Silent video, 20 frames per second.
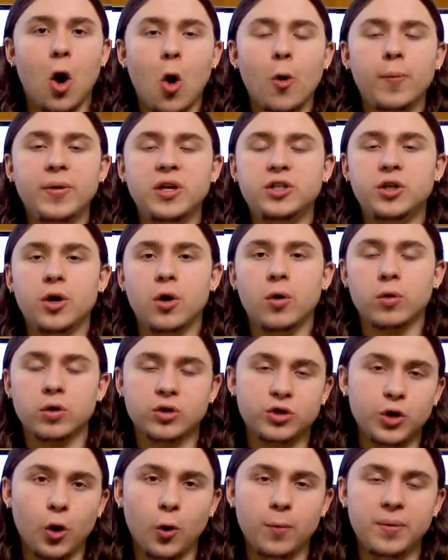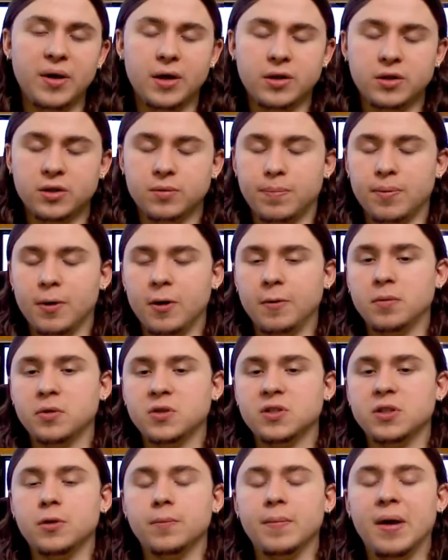Obito or Toby as
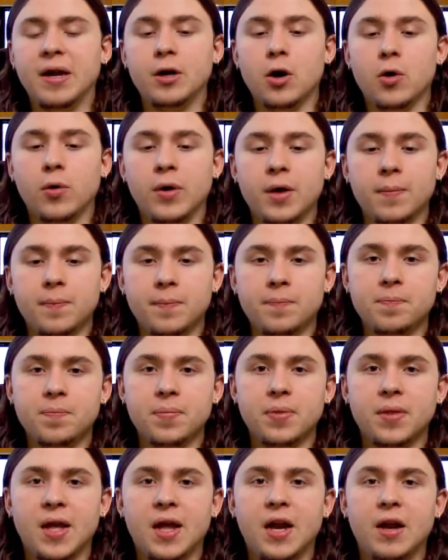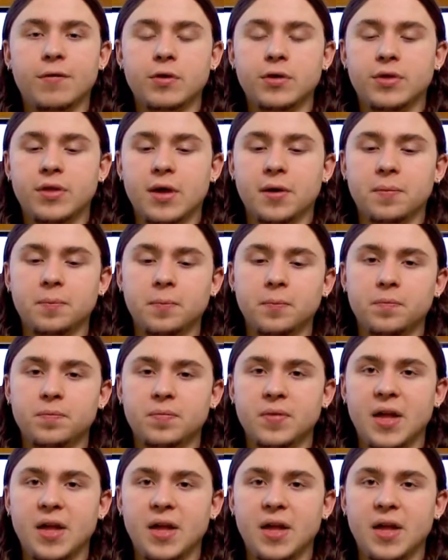people still may know him and everything,